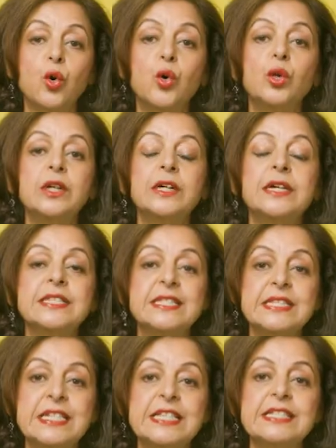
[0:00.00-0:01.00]
whole
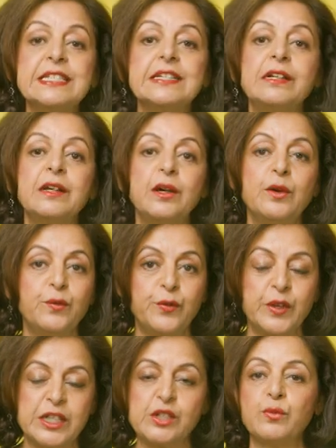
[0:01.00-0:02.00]
seasonal
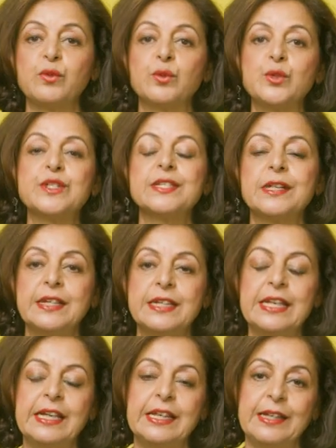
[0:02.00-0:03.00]
fresh fruits
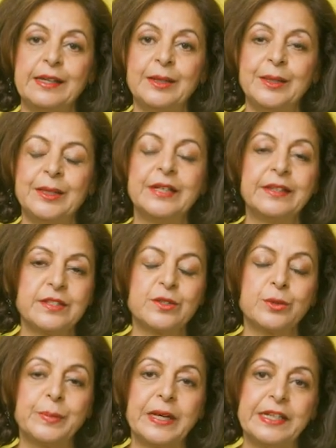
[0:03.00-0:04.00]
daily. This
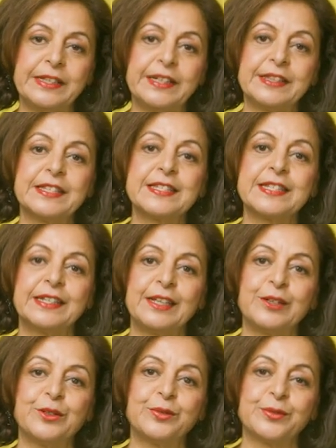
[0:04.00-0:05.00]
is Rupali Datta
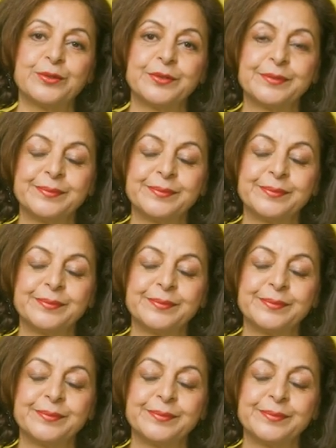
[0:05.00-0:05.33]
signing off.